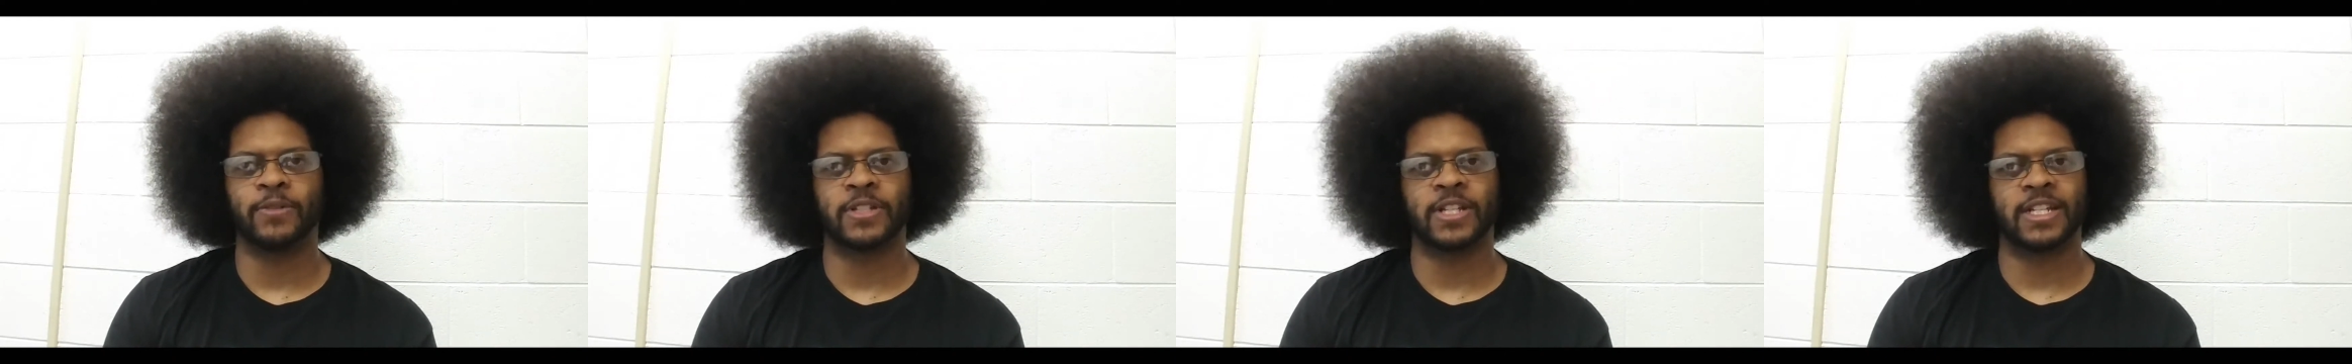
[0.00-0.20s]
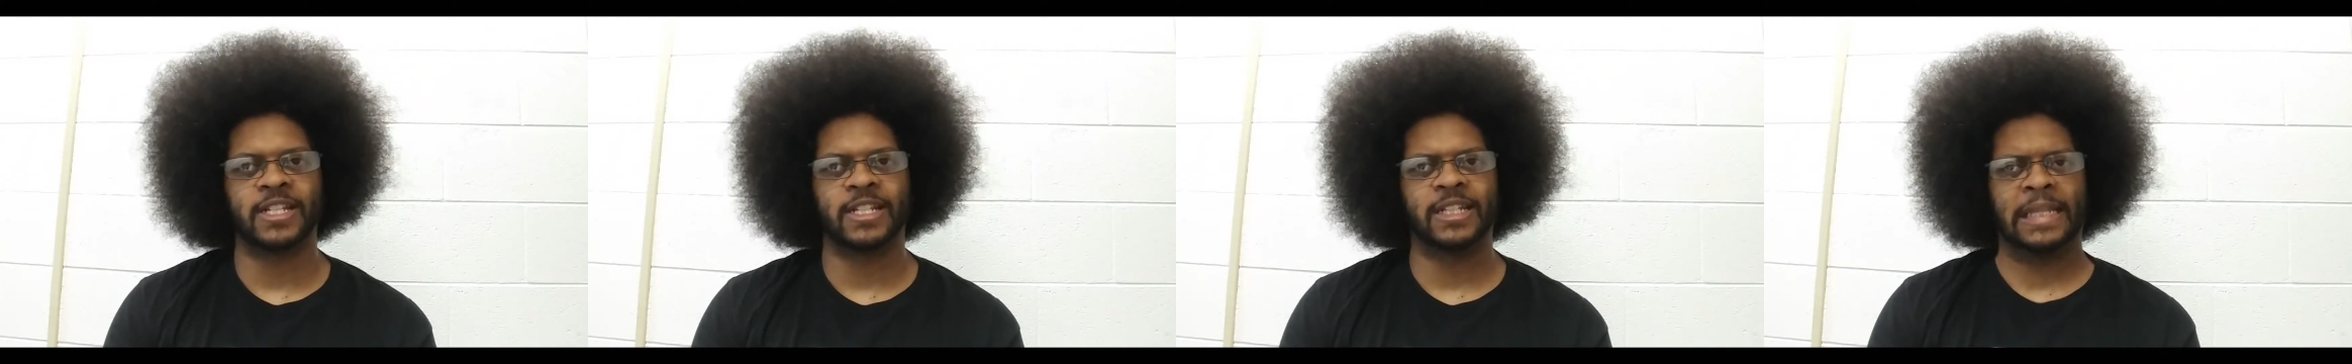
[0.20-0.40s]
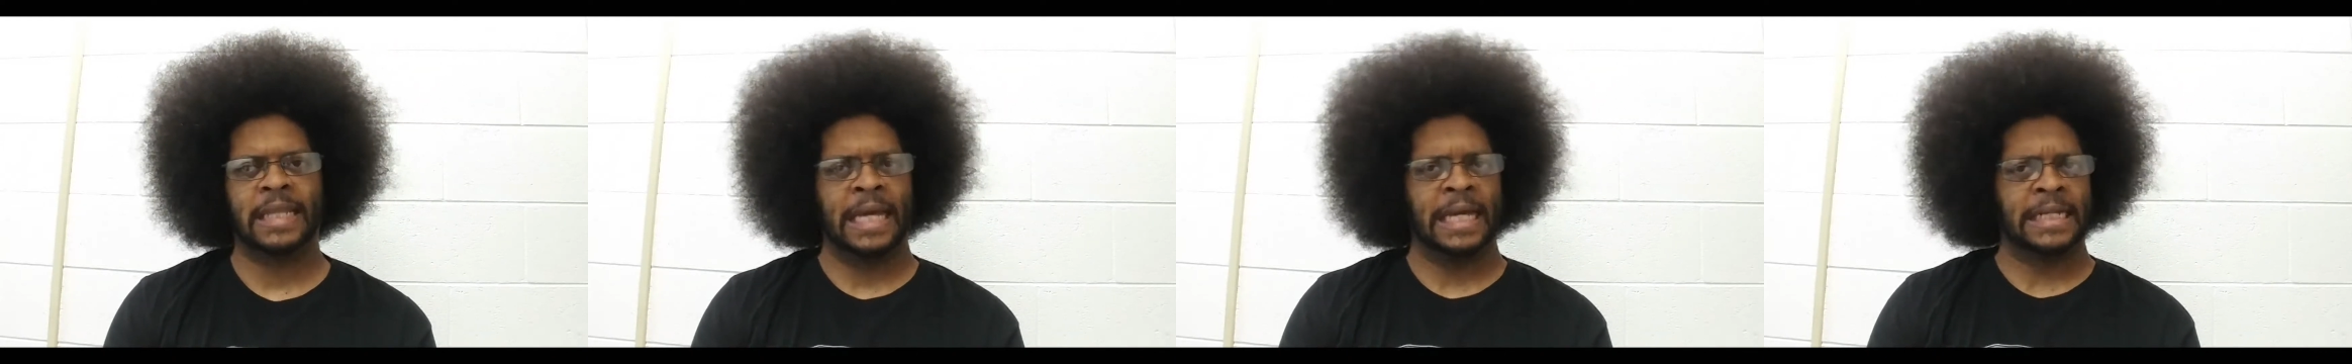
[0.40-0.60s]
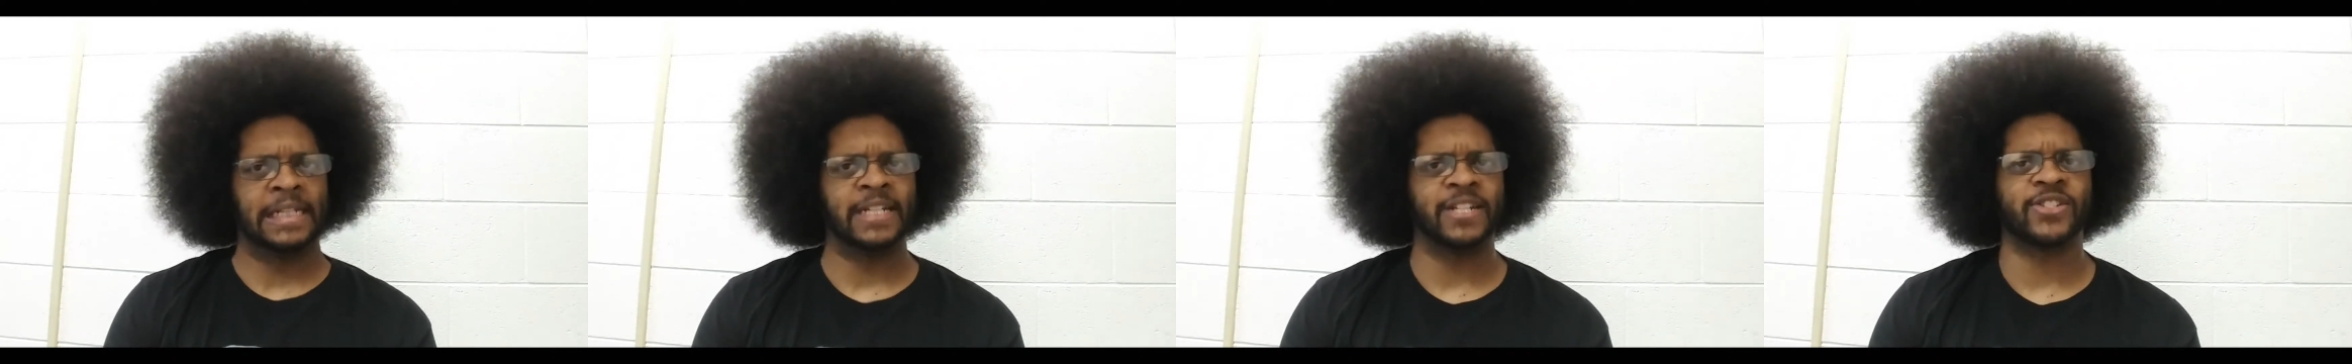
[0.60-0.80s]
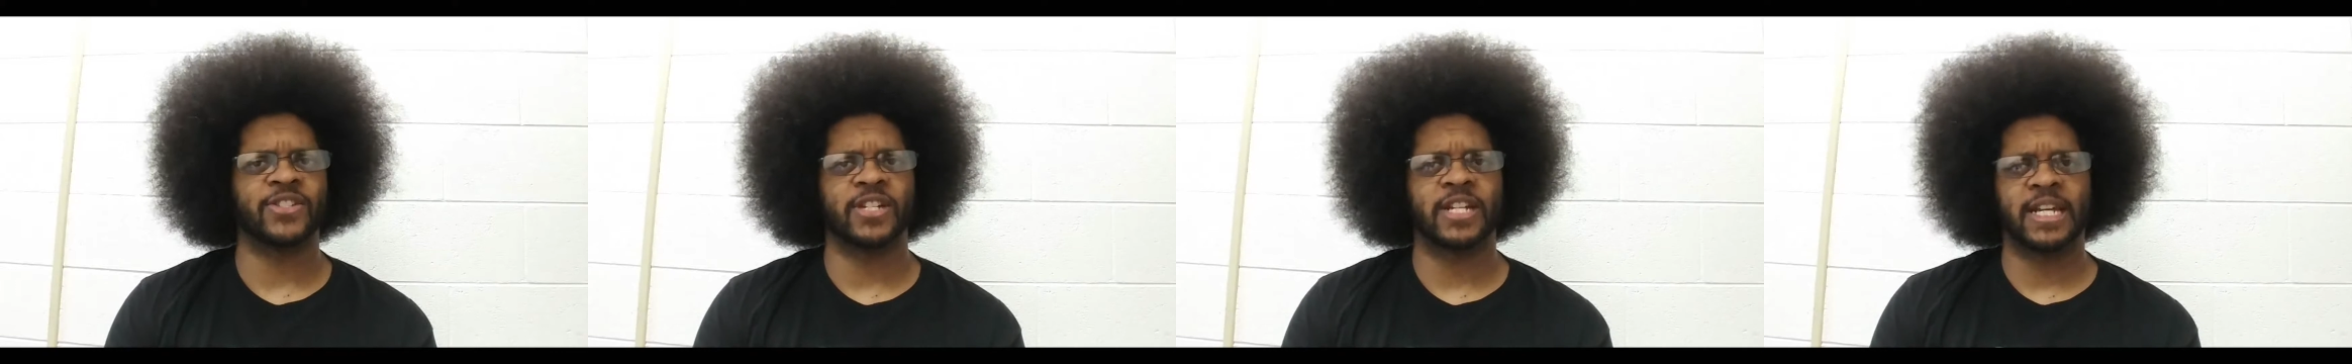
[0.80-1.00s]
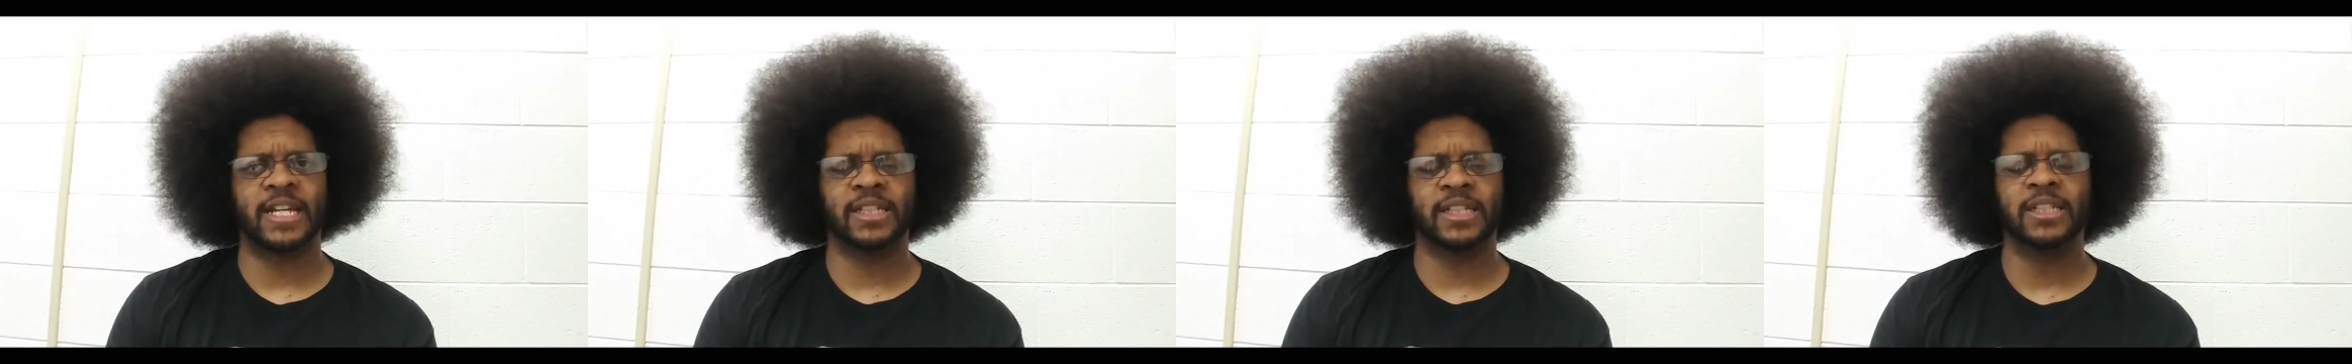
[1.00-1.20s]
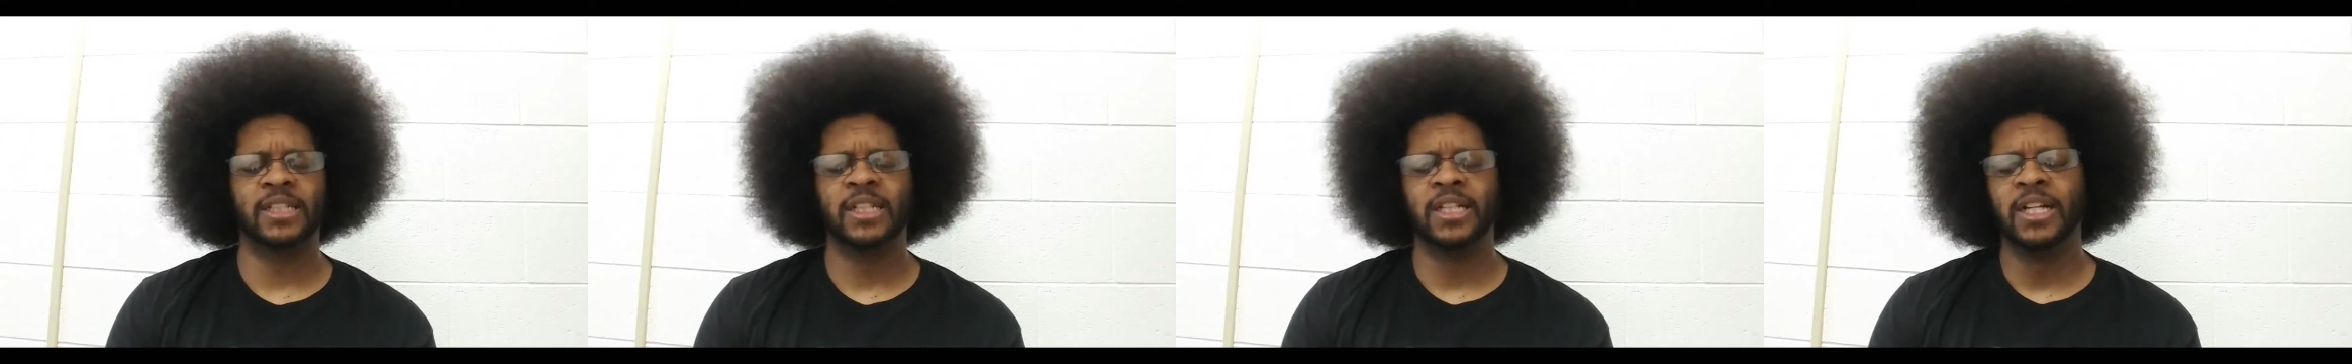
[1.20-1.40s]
which I did a lot yesterday.